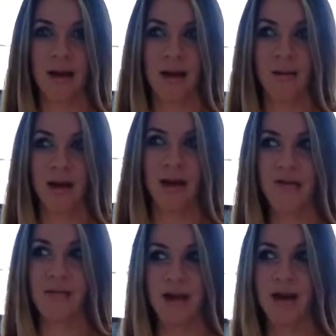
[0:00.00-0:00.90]
um, it could
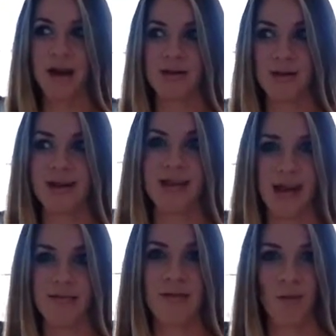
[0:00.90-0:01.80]
even be a certain
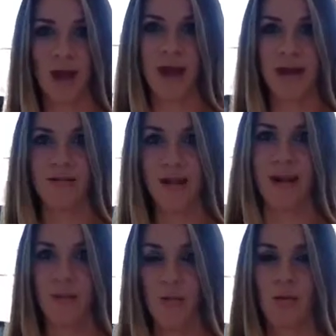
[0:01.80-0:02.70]
day of the week. I feel
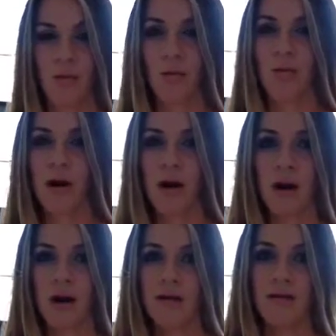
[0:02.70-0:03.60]
like
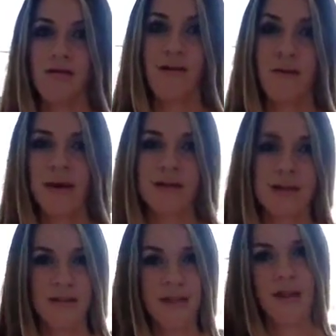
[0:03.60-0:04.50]
uh,
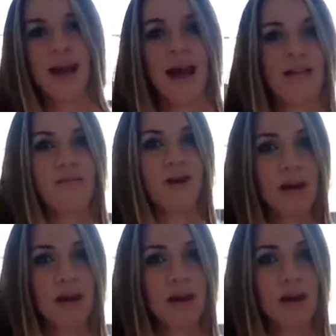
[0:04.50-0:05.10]
females definitely have